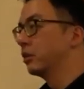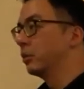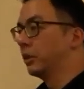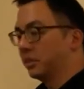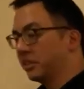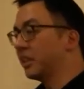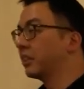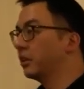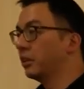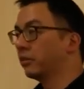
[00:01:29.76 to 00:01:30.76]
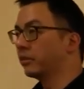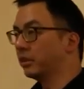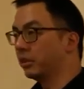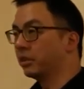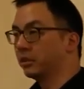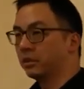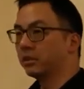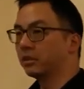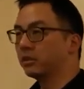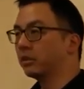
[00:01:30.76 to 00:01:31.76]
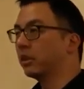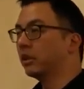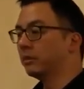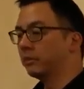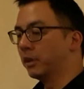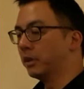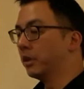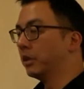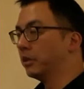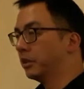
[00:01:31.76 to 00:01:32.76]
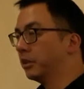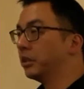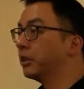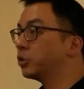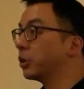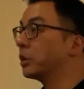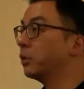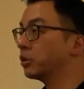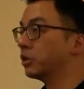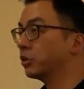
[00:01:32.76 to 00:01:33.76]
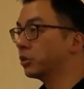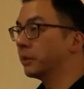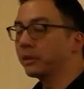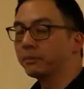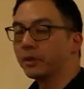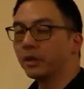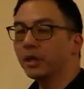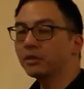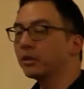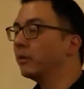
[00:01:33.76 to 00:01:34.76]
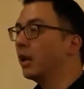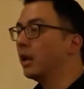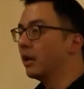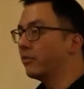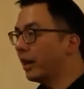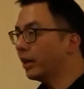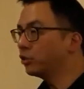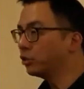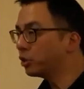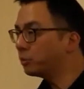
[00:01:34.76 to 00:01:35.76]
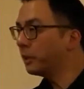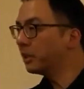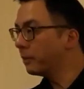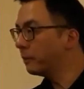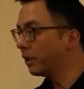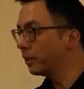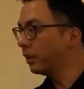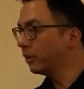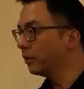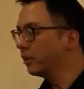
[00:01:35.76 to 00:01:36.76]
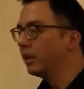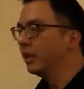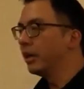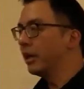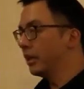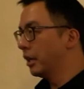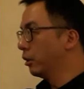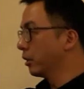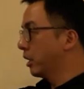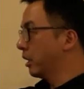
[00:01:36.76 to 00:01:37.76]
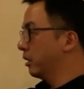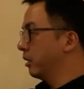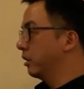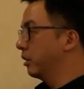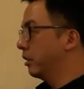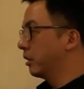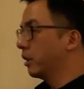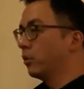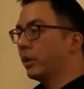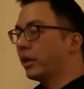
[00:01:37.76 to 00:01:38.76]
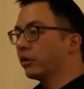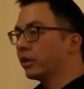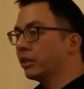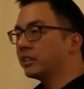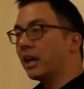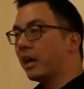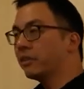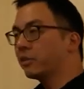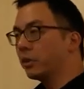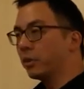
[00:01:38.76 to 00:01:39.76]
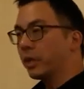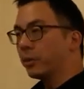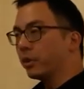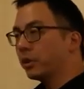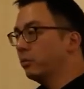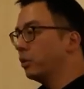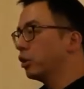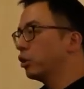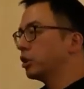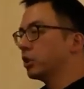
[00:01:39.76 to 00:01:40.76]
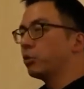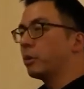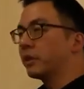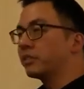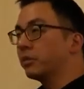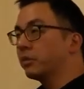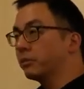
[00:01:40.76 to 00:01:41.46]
towards the center of the, uh, uh, uh the, the swinging motion, so to speak. Okay, so if I should spin the blood down and I look at it, okay, what I'll get is the heaviest bit at the bottom, usually the red blood cell.